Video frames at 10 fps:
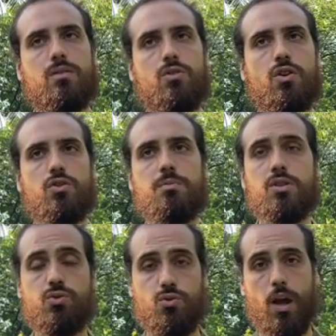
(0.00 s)
not to be
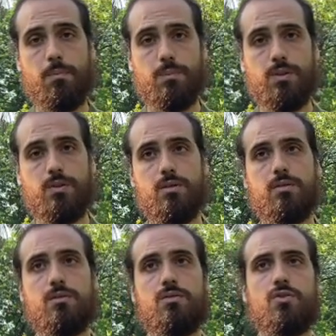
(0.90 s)
trapped,
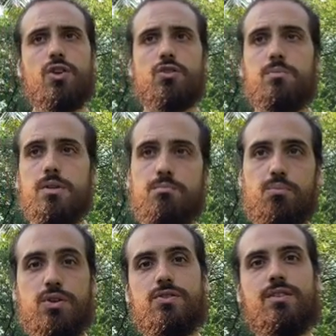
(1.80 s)
not to be
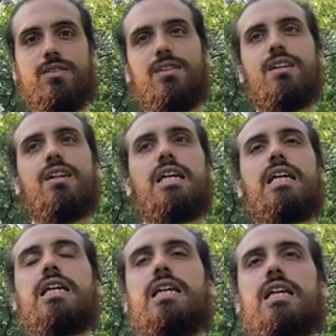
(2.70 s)
imprisoned
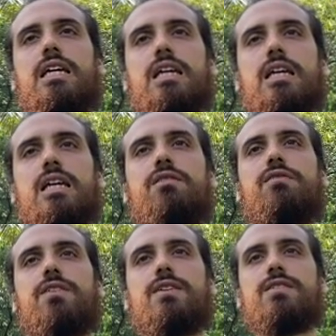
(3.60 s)
in
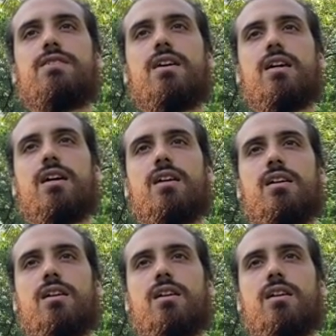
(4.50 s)
things that are